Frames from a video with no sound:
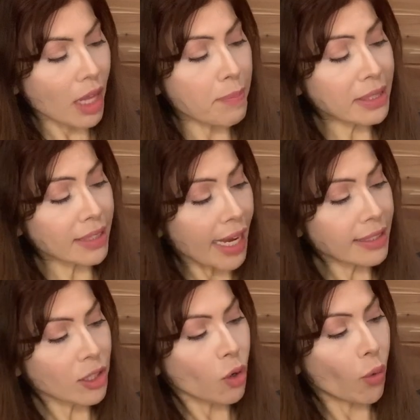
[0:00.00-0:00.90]
Besides
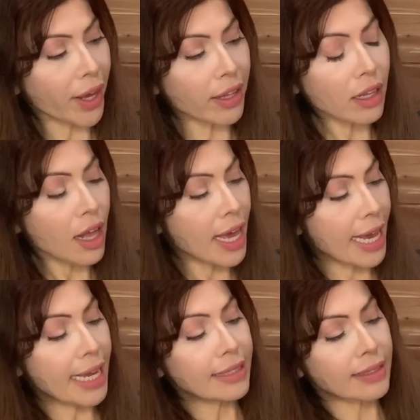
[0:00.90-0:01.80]
the coil,
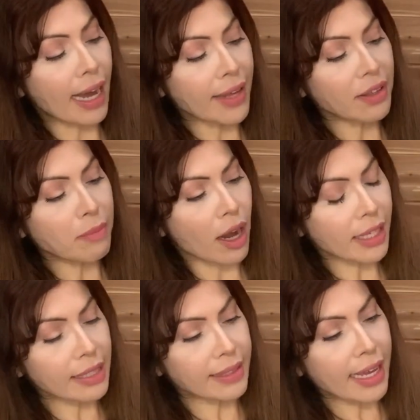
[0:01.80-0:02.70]
inside the mock
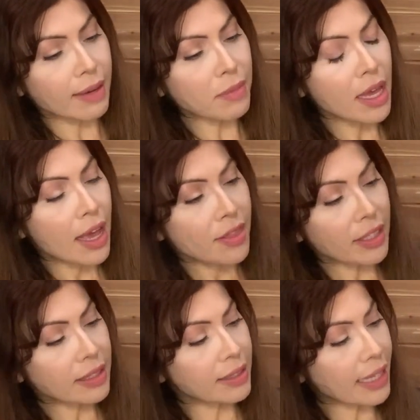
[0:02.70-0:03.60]
exam, the
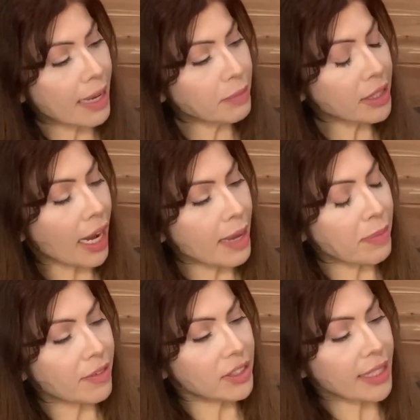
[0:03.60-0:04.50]
same type
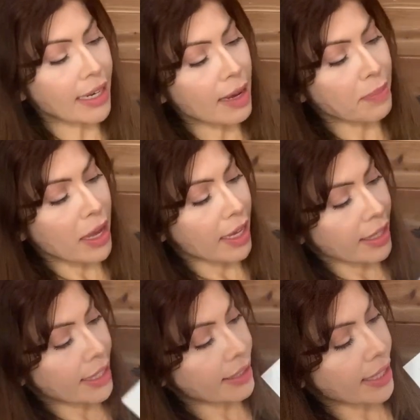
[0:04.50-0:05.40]
of setup
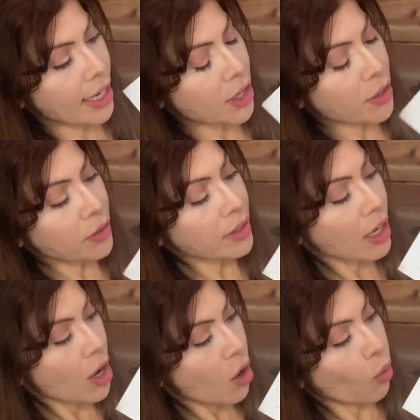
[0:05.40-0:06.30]
continues
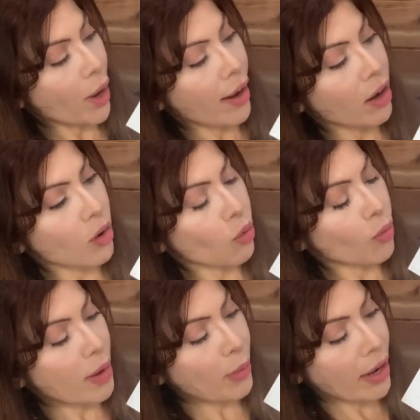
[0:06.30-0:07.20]
where
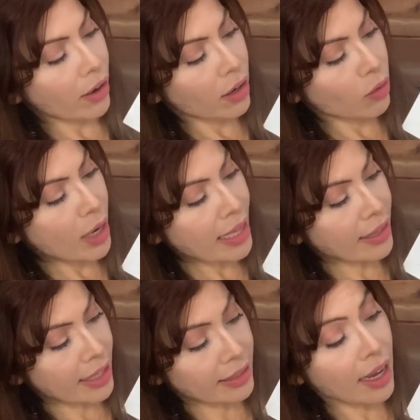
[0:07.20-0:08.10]

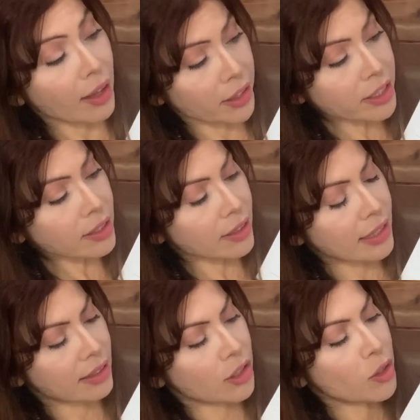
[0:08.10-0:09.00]
it's colors.
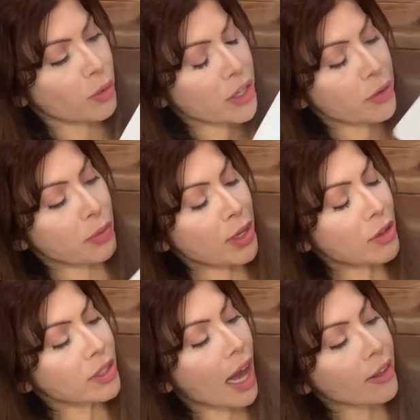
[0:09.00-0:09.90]
We
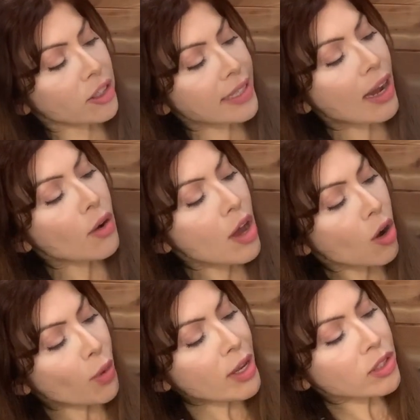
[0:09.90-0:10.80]
use colors now.
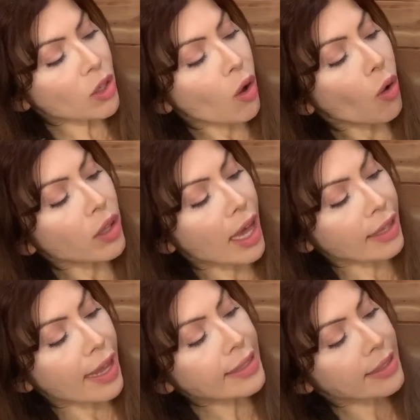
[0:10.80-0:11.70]
We used a whole lot
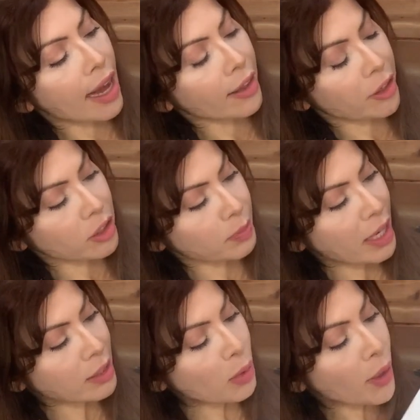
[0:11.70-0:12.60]
less colors
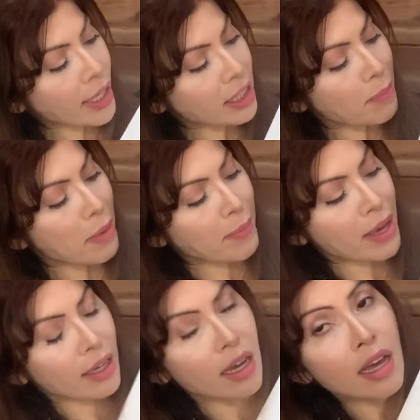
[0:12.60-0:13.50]
because we wanted to
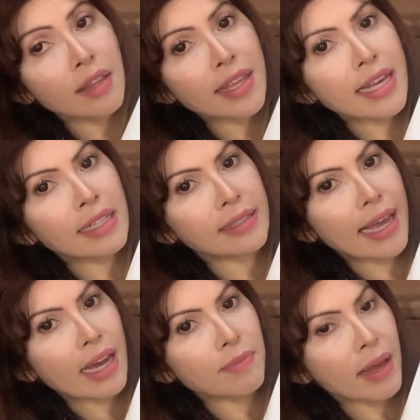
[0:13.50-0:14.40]
mimic the
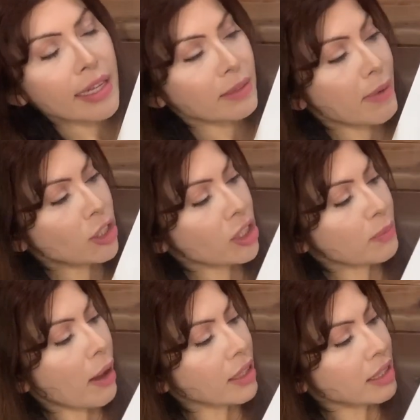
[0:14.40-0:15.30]
exam as much as
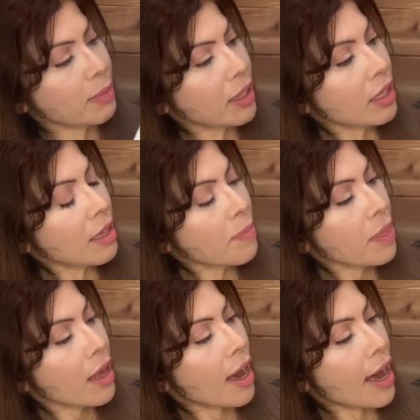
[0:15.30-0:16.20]
possible.
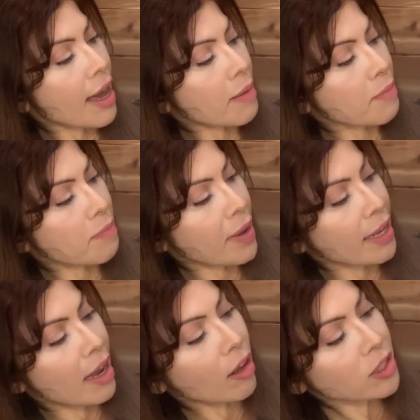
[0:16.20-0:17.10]
But
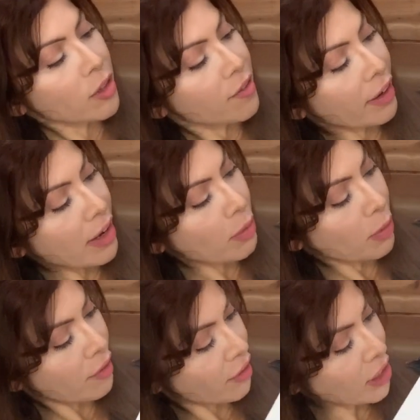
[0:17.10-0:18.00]
also very
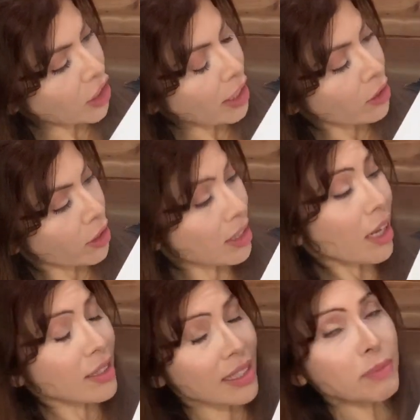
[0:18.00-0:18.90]
refreshing look.
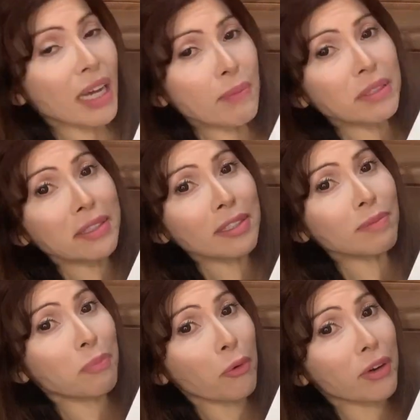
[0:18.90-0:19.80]
Sometimes a little
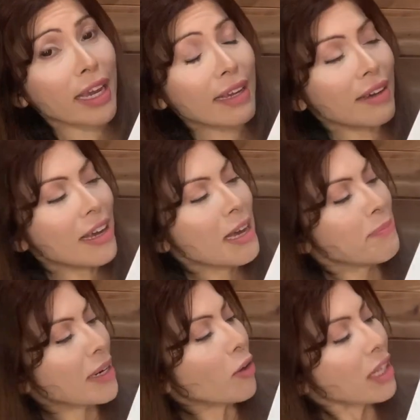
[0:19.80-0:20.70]
boring,
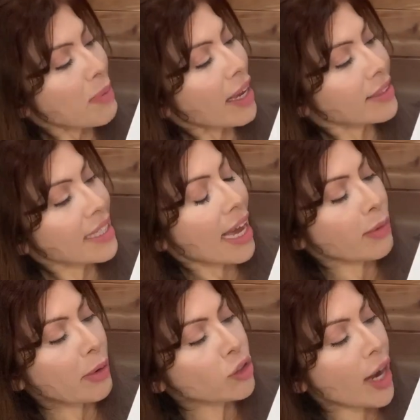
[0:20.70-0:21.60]
but only because, again,
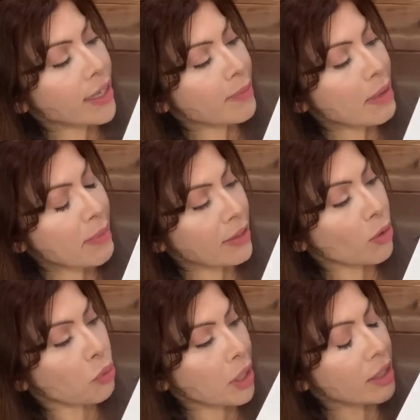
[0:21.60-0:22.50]
we were trying to mimic the
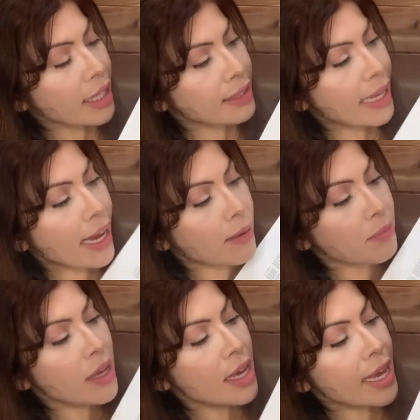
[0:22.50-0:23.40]
real exam
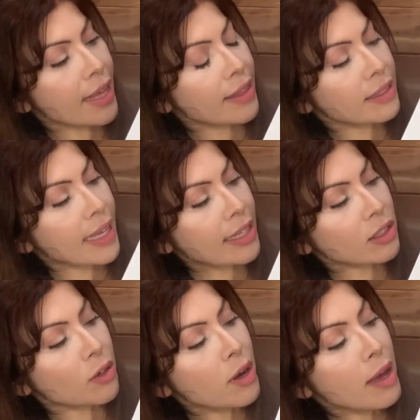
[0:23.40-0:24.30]
in this case.
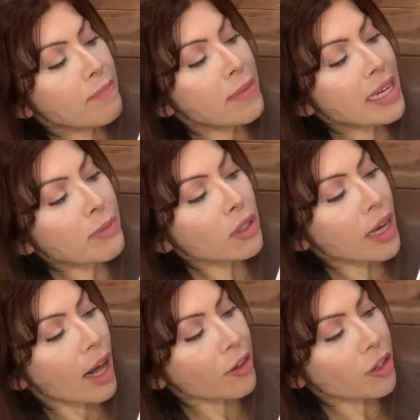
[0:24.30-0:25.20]
So minimal
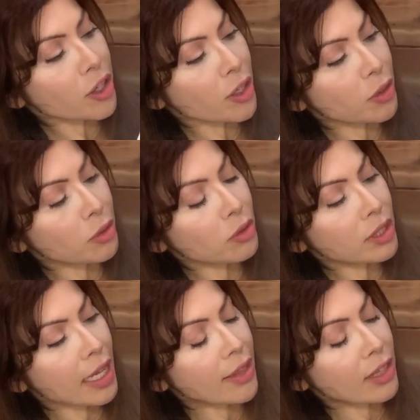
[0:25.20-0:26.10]
color used
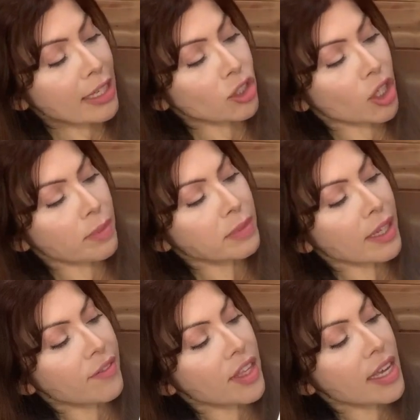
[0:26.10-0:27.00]
in terms
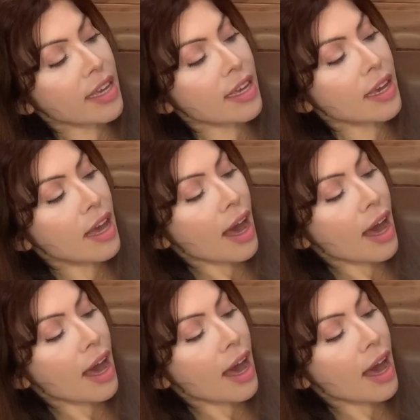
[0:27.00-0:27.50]
of the